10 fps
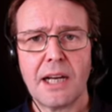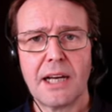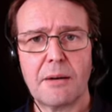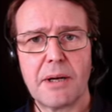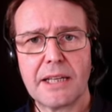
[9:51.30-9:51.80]

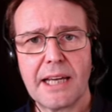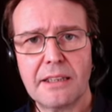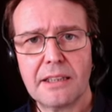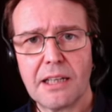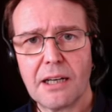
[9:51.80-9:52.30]
um,
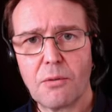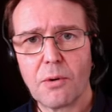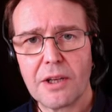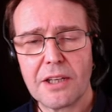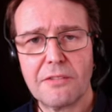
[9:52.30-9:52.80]
again, uh,
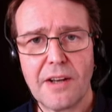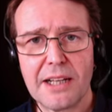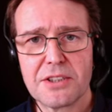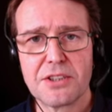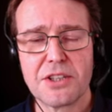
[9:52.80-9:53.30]
one of the
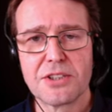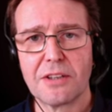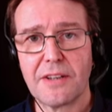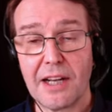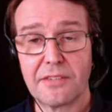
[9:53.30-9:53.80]
advantages
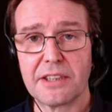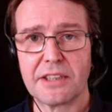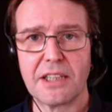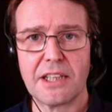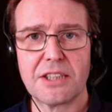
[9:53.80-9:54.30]
of
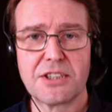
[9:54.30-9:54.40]
having a uh,